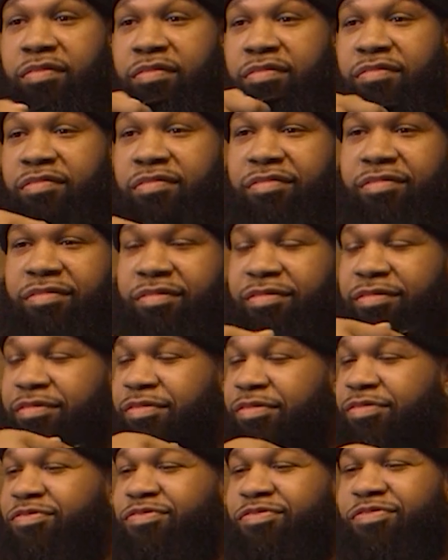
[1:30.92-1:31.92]

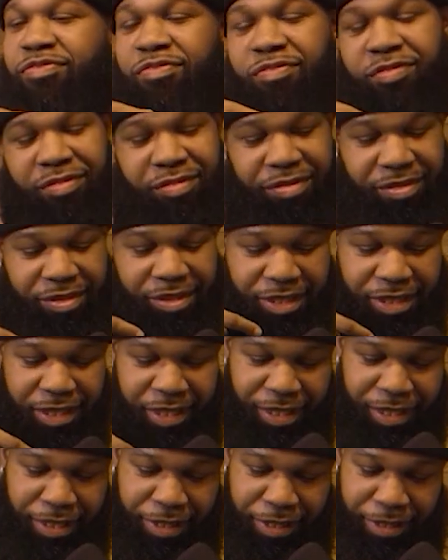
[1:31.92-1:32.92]

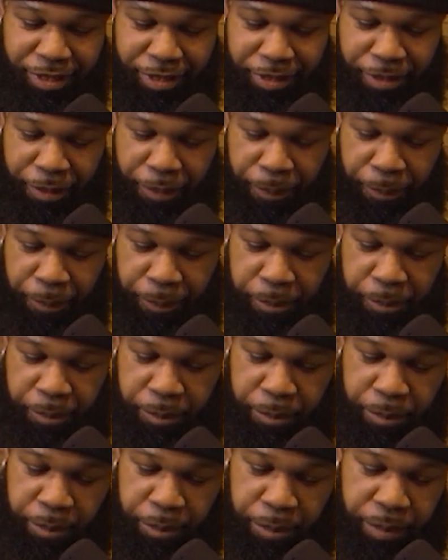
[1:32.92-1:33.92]

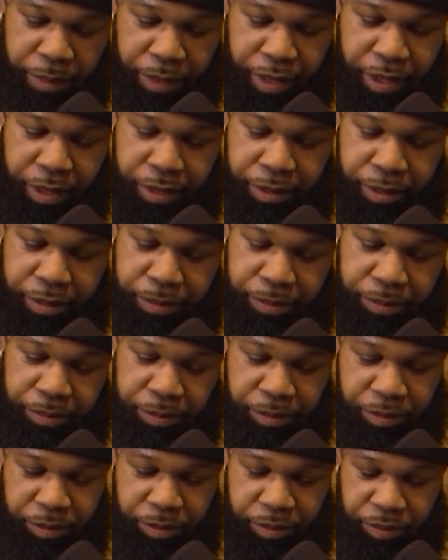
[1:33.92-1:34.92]

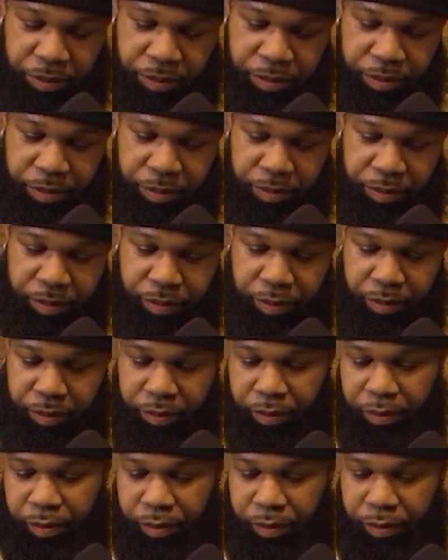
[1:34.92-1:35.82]
[no speech]